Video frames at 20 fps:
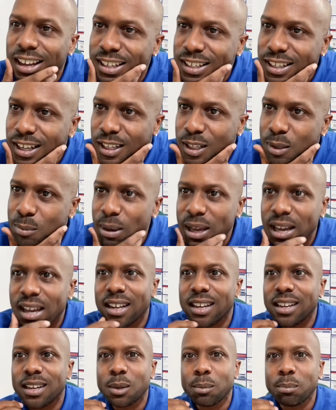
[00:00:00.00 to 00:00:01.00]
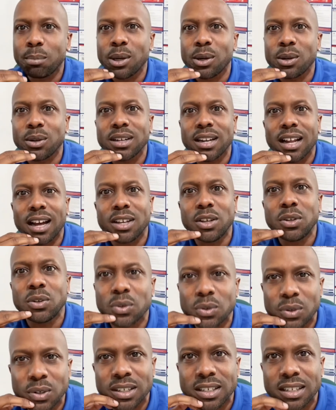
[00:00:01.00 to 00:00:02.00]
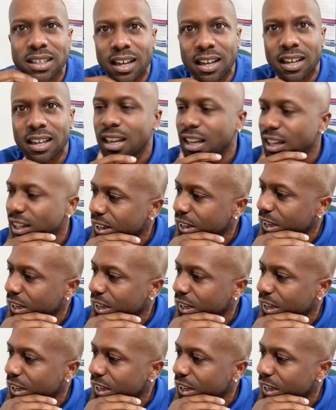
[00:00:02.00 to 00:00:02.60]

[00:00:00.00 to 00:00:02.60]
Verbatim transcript: Kelly Bain in the building. How you doing today?